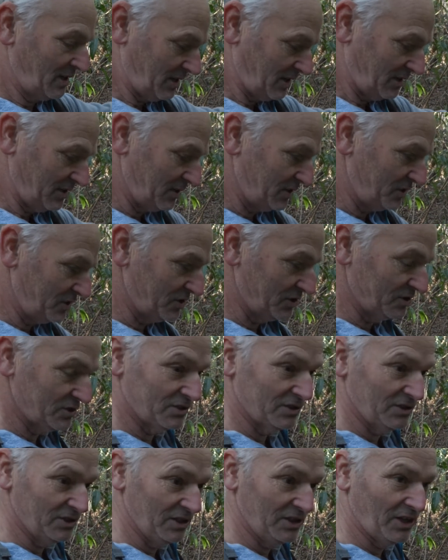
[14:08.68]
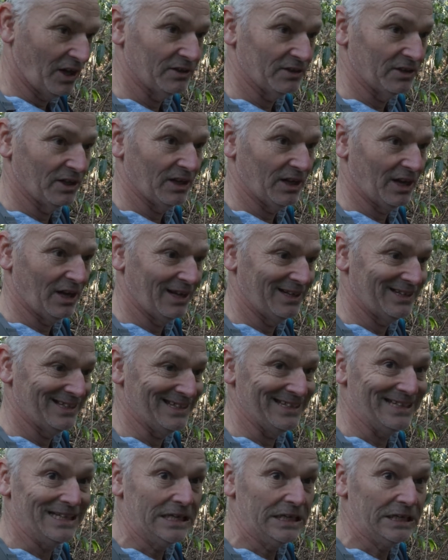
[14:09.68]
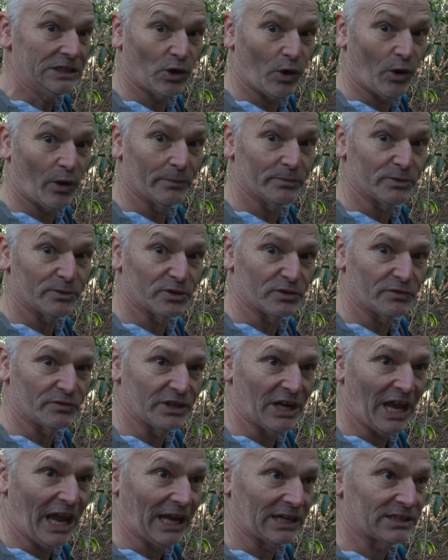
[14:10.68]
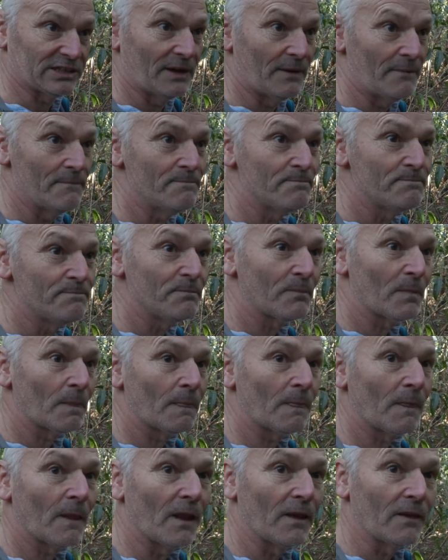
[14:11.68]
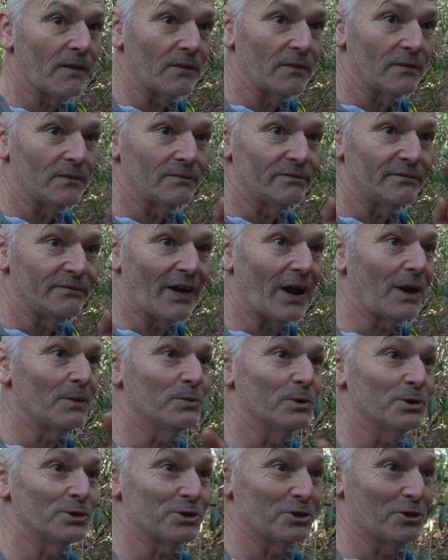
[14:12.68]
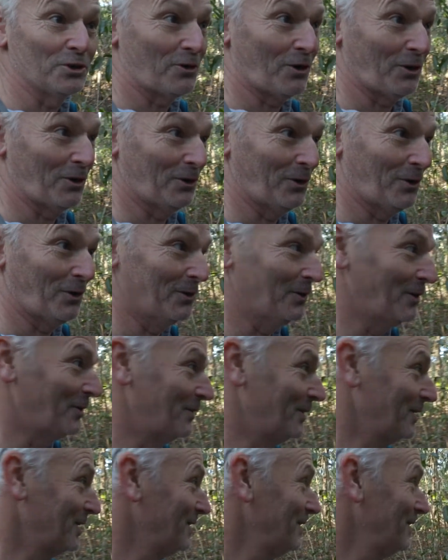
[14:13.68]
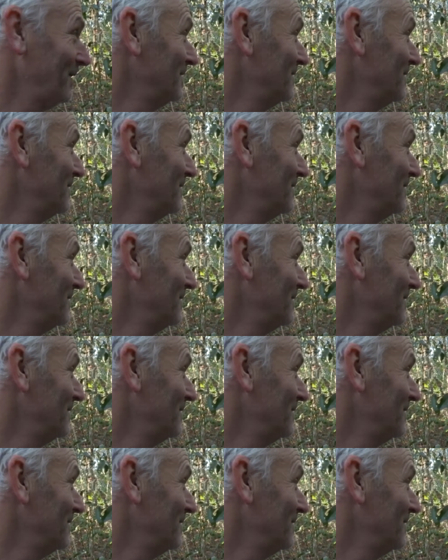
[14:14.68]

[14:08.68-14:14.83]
And you just, you don't get any time to react. Far worse than a crocodile, I reckon.